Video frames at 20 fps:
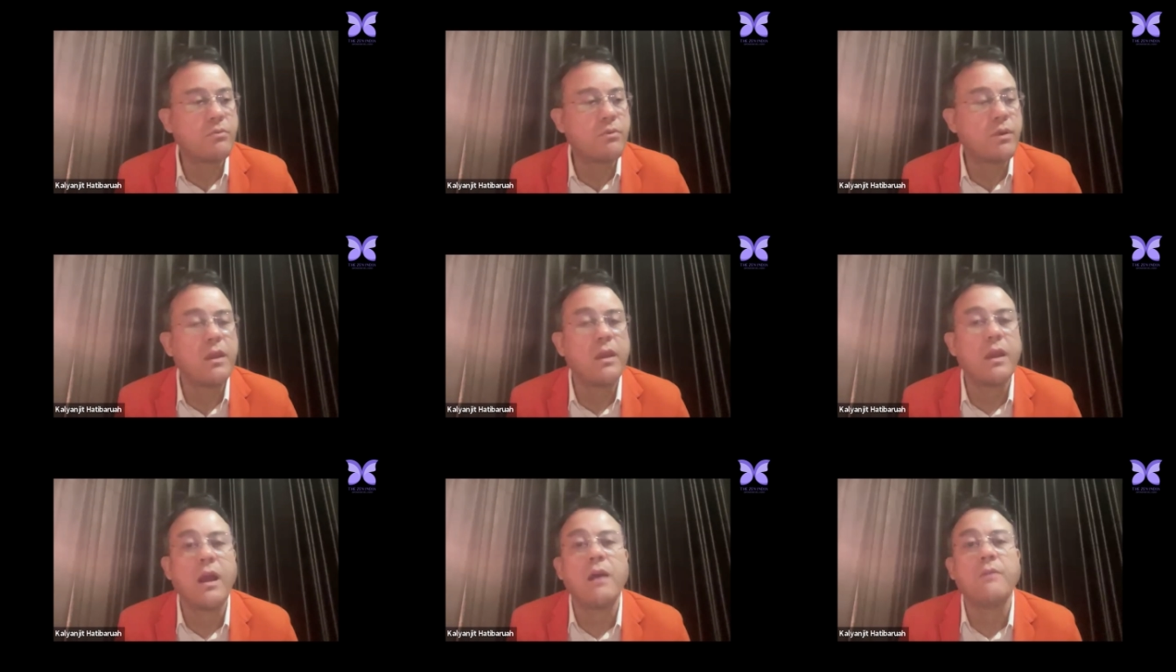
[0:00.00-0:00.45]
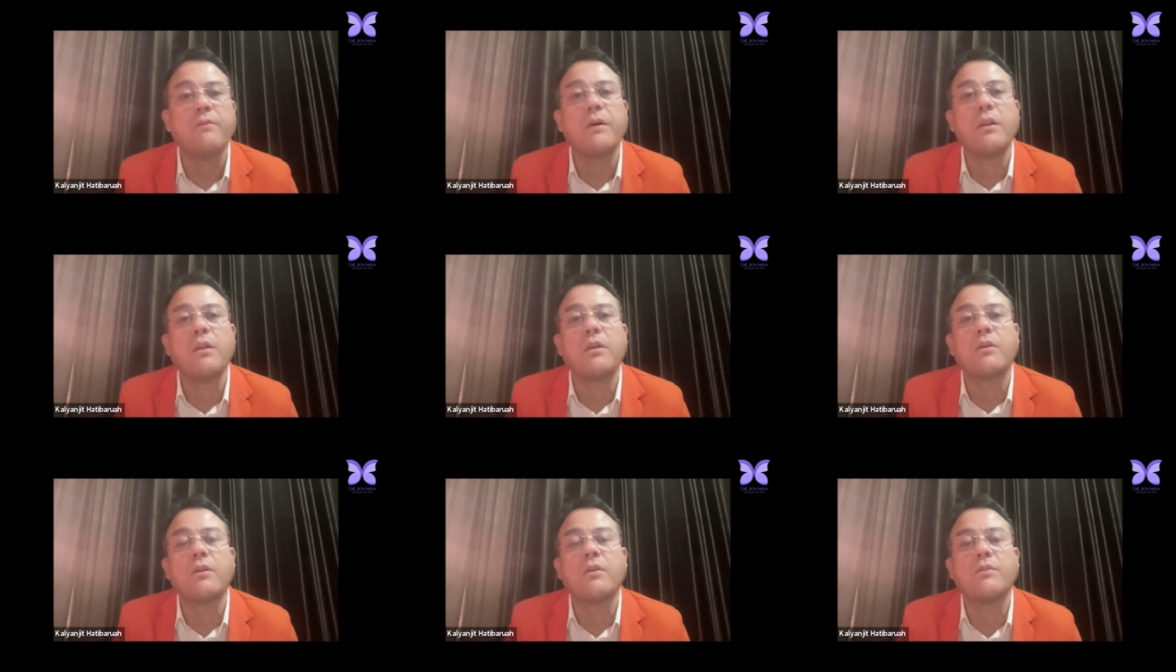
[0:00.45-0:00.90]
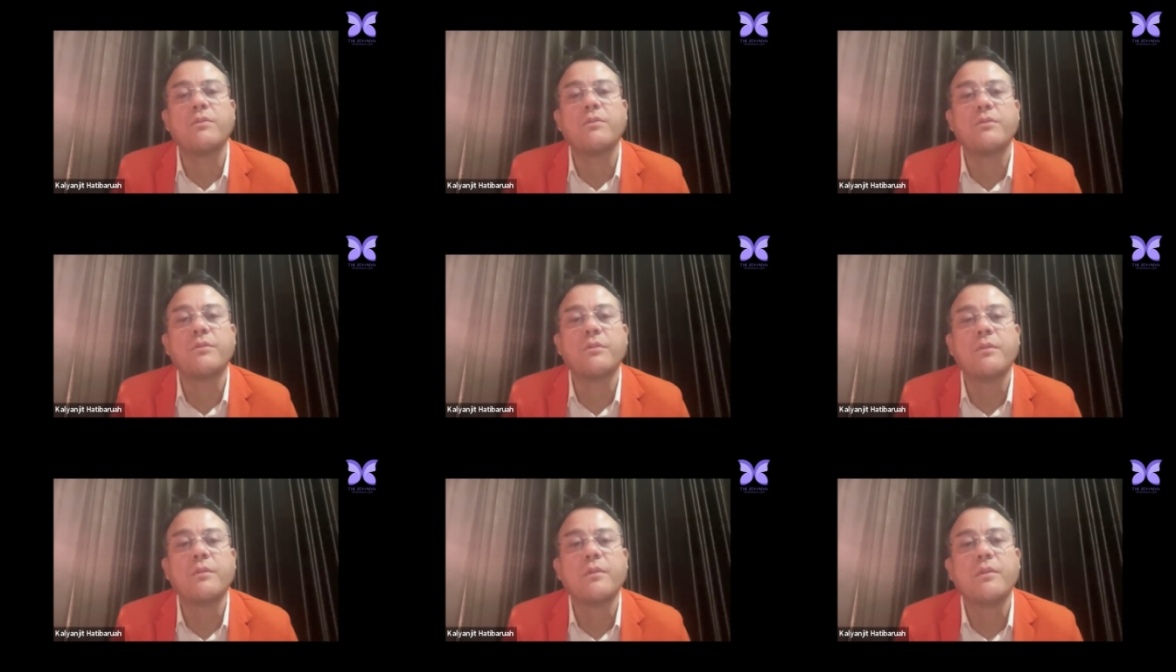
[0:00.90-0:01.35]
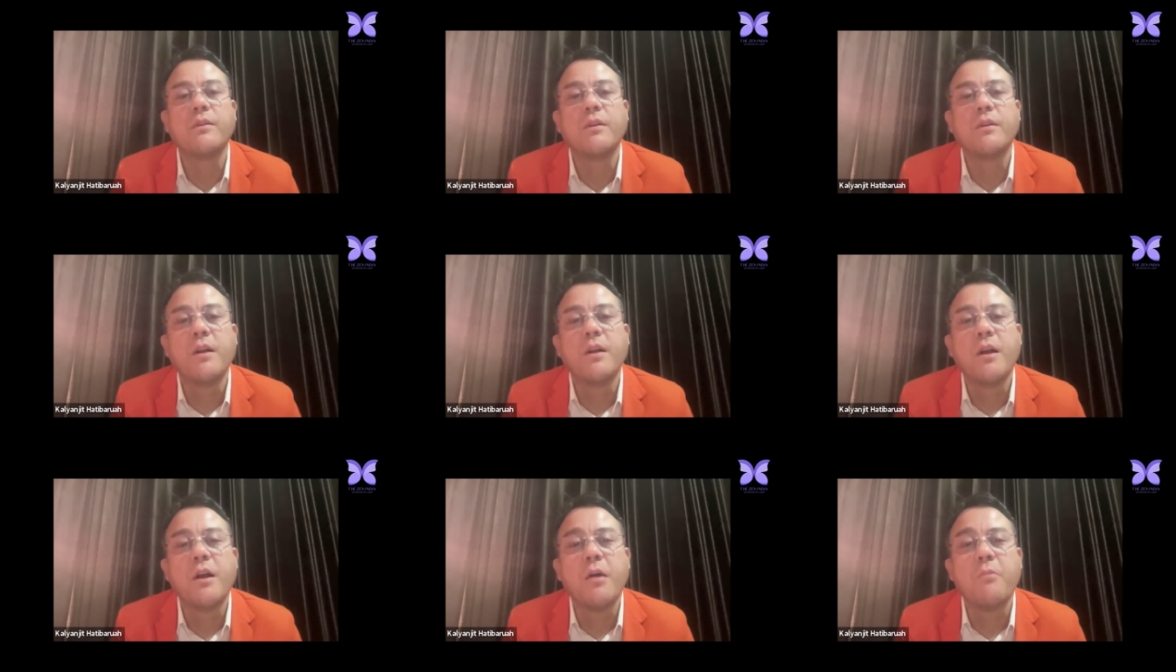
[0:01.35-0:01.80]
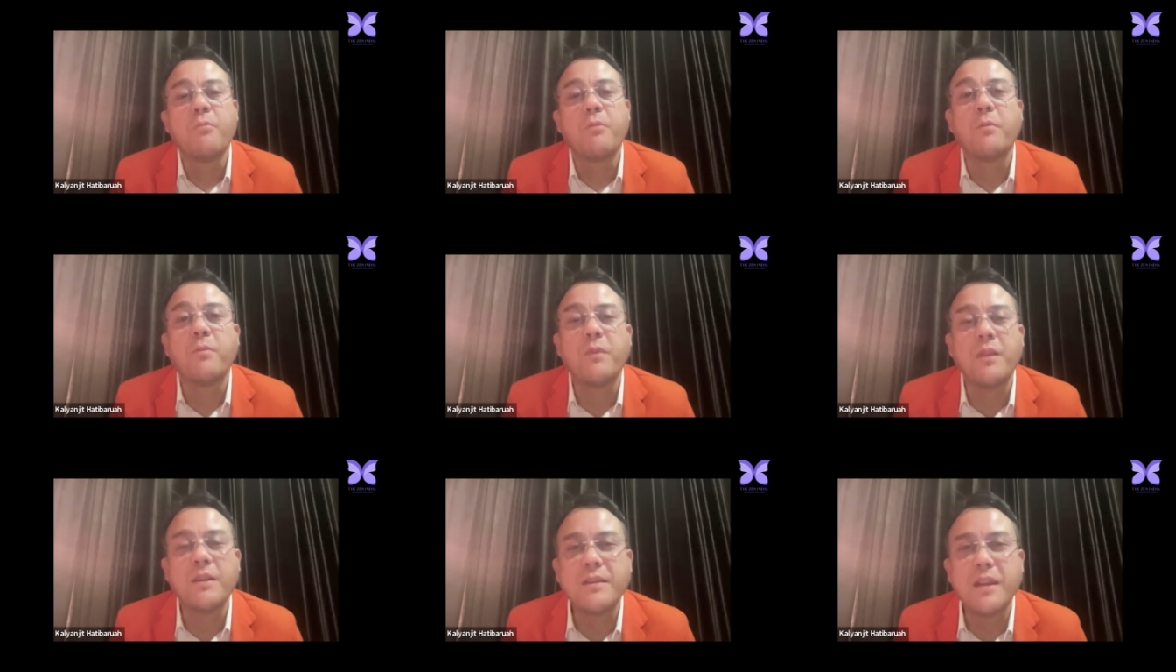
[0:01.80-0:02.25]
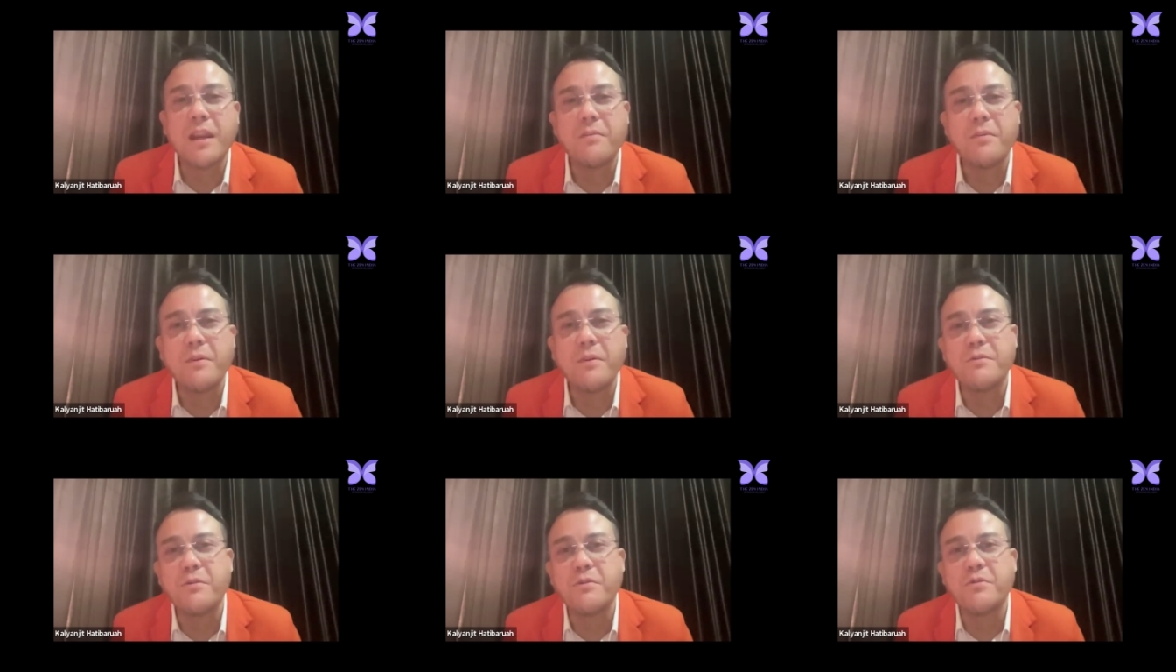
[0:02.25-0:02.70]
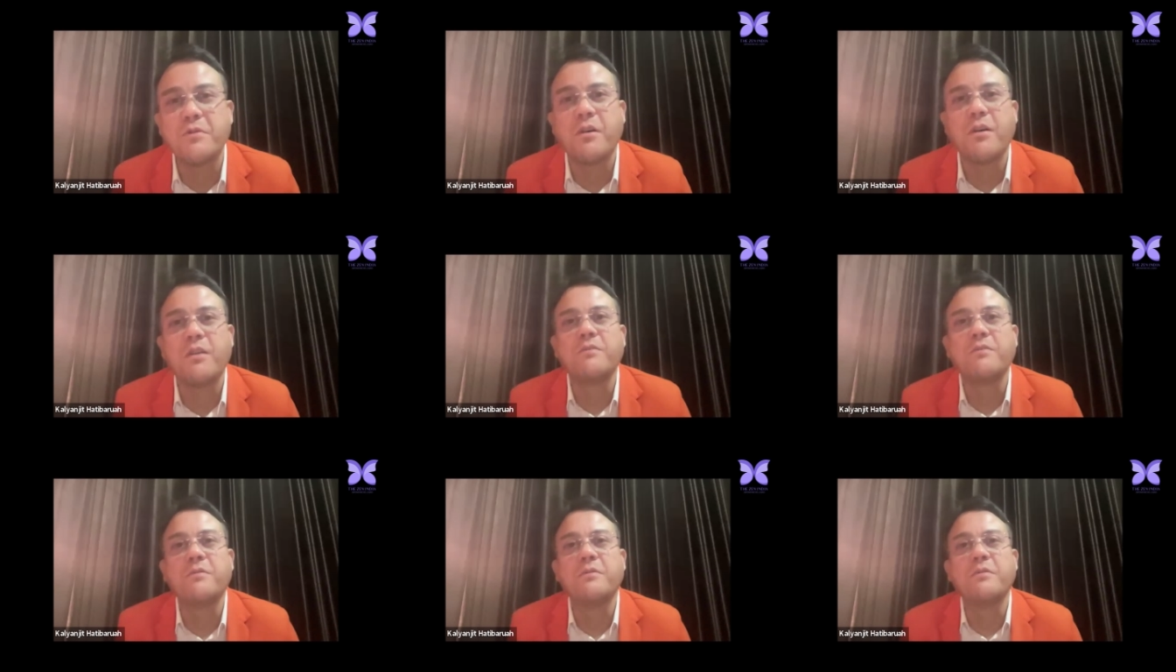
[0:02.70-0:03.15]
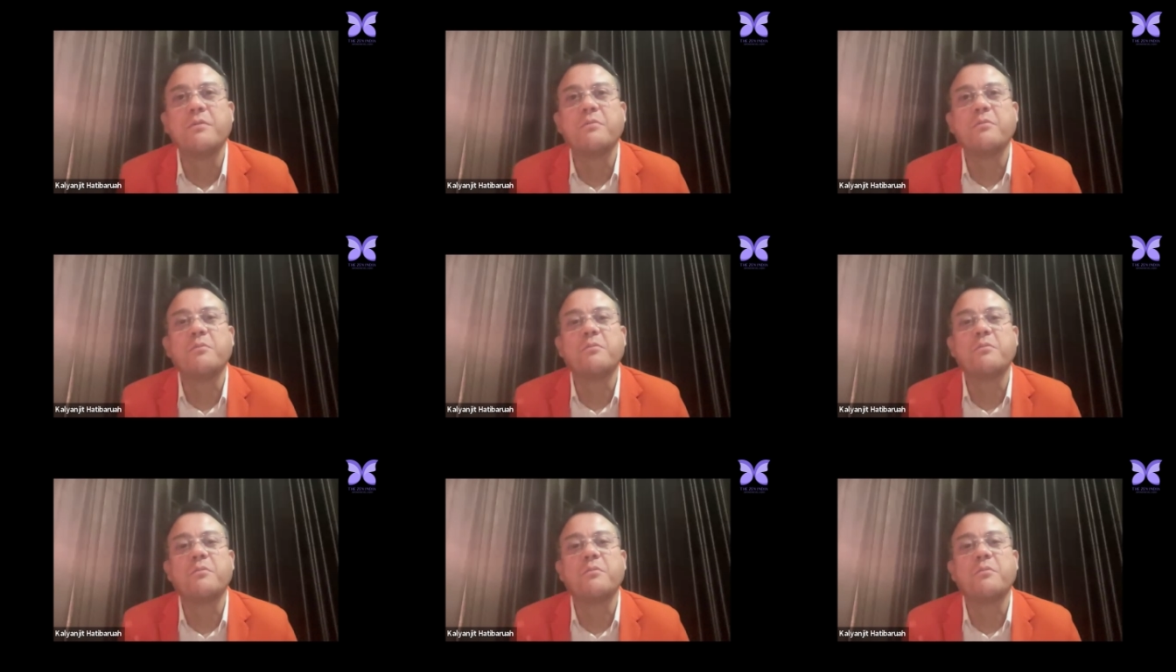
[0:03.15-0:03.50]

we have a lot of problem statements to solve.